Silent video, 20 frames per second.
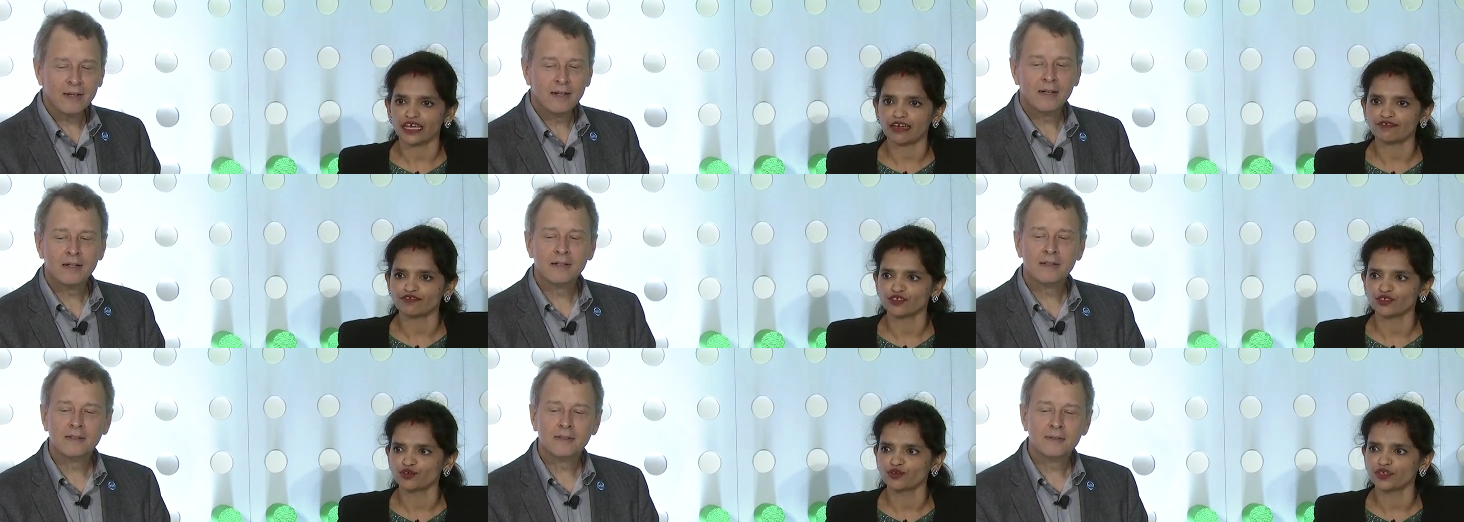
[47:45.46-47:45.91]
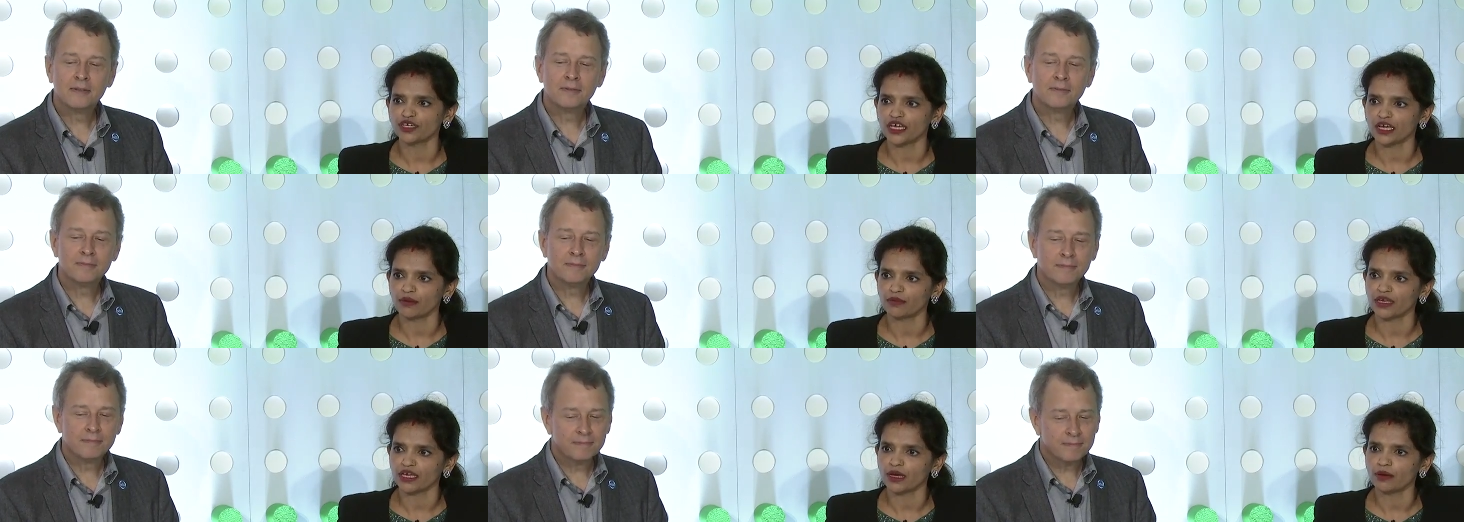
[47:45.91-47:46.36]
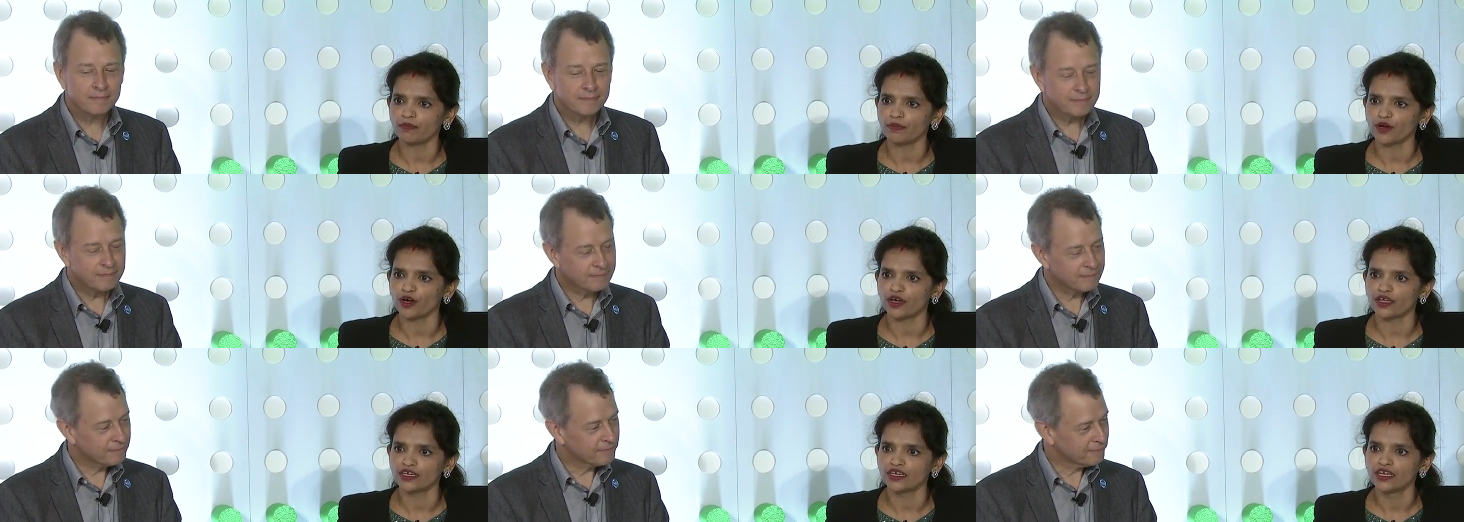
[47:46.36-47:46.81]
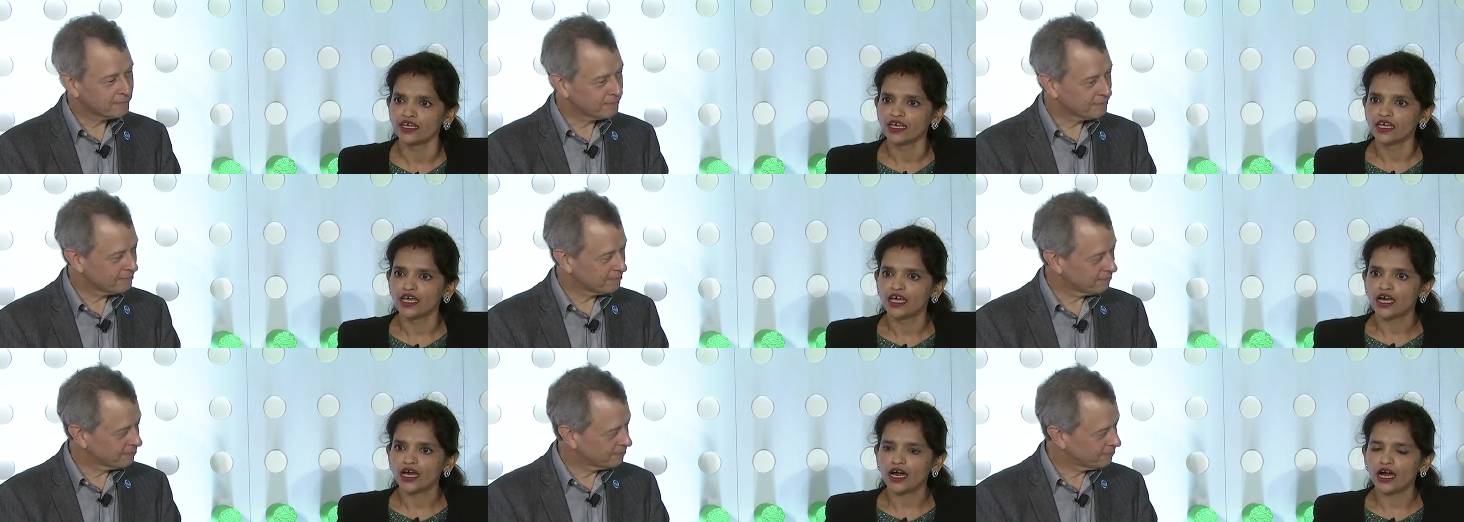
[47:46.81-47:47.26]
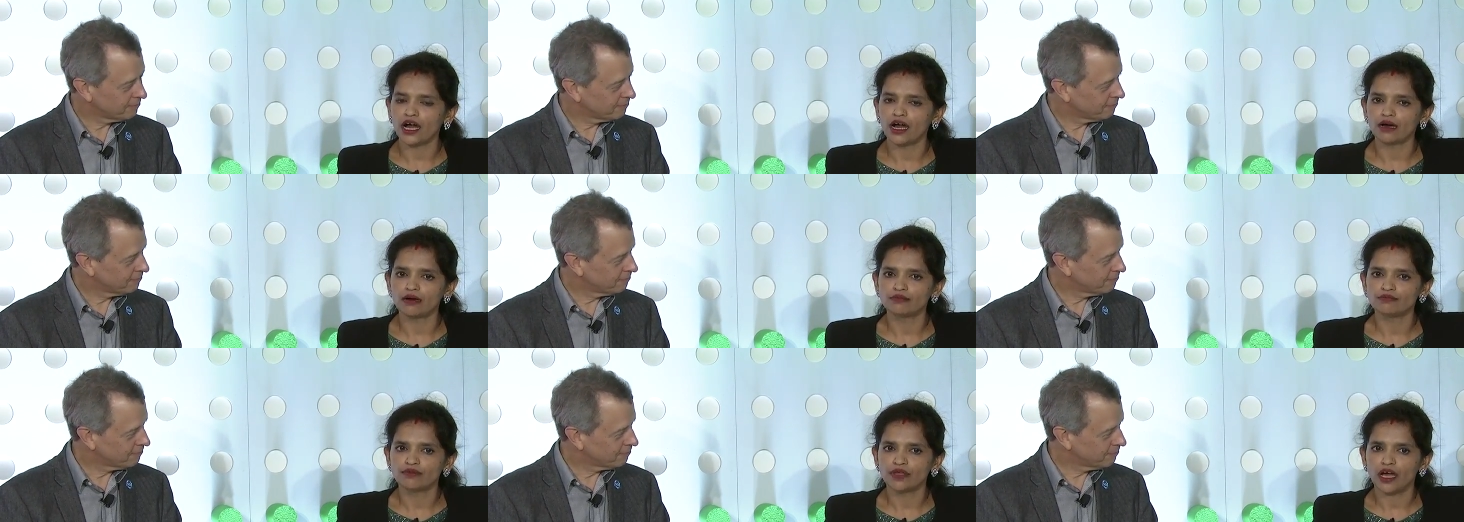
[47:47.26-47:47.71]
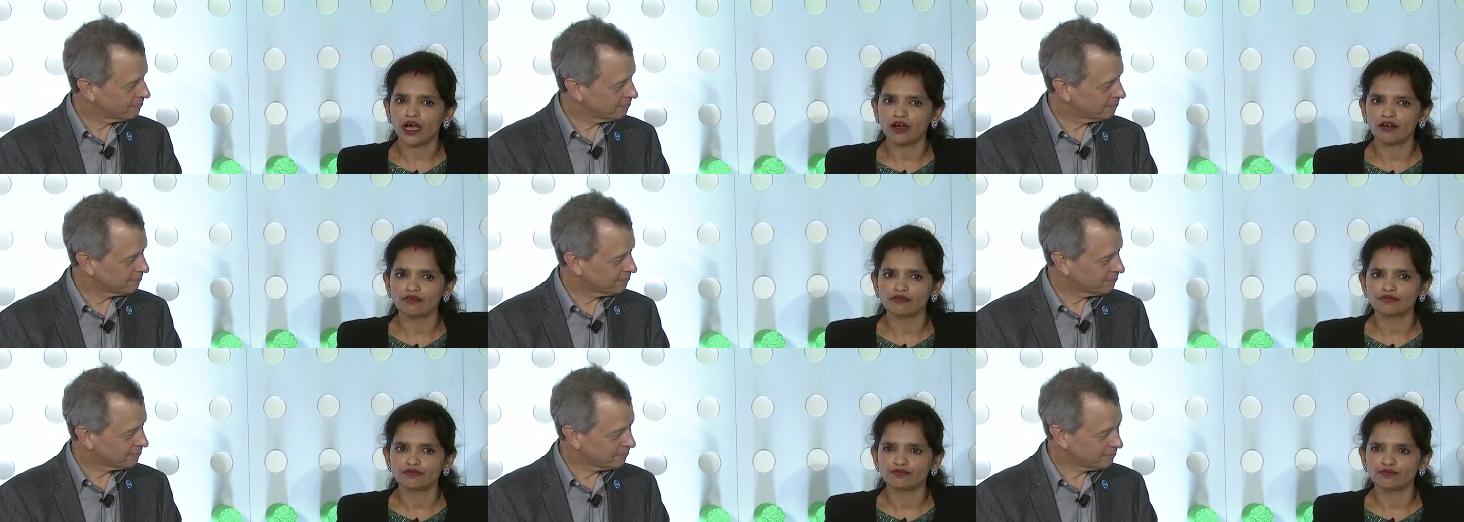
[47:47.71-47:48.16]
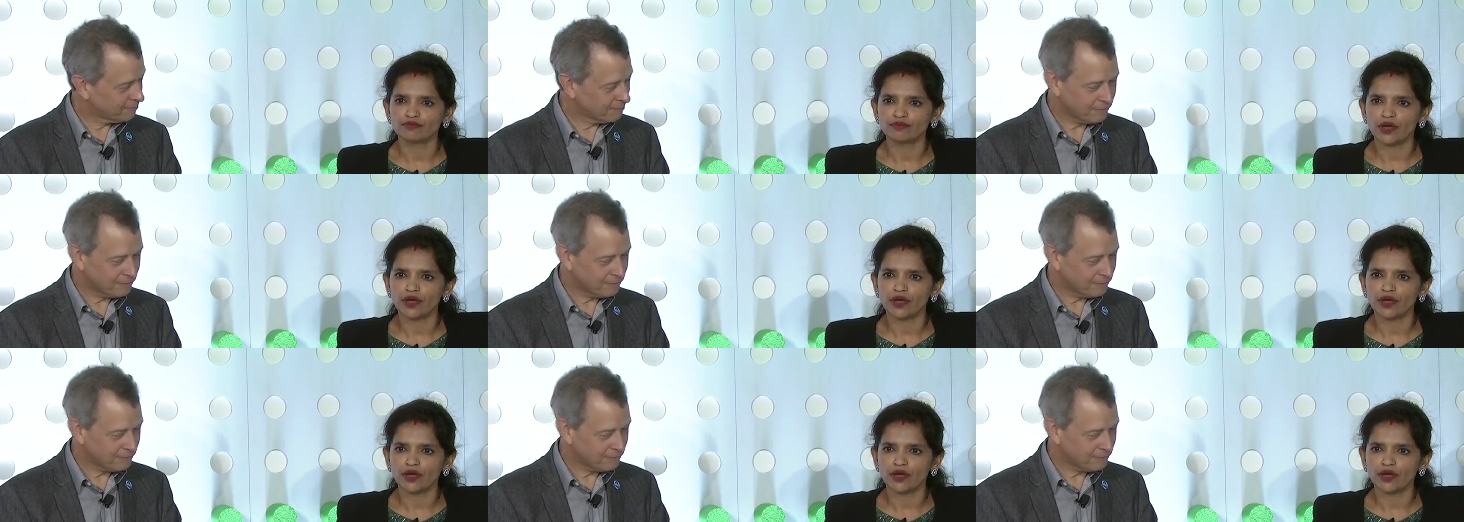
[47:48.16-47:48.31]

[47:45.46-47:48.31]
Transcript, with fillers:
Speaker 1: afternoon coming up on um, how,